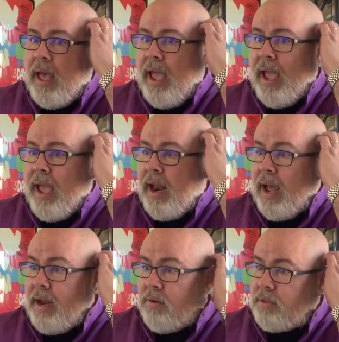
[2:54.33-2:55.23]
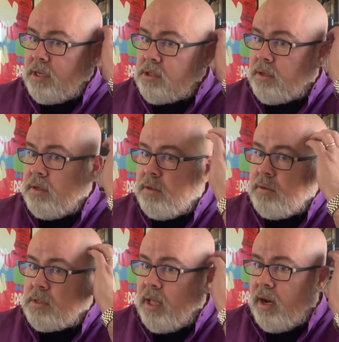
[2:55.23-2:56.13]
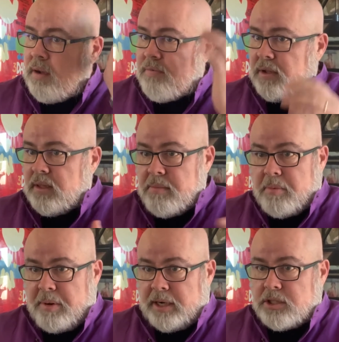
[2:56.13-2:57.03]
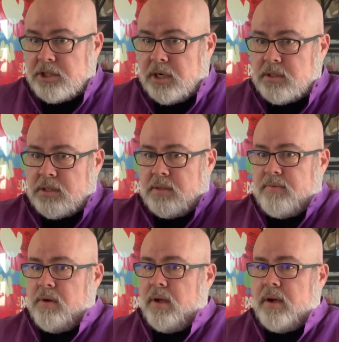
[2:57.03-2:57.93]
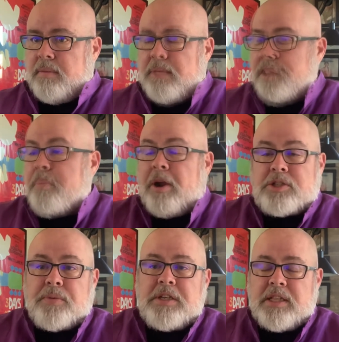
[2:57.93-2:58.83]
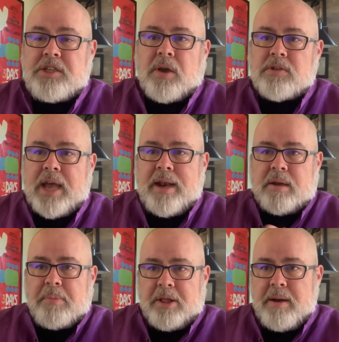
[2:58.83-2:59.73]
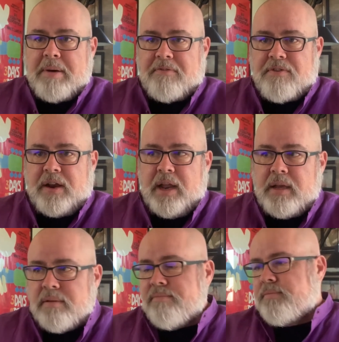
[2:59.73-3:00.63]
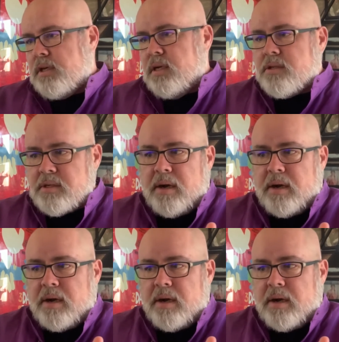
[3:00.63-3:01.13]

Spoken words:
And I don't think it's good news that unfair labor practice charges have gone up. Then the press release goes on to complain about funding, because,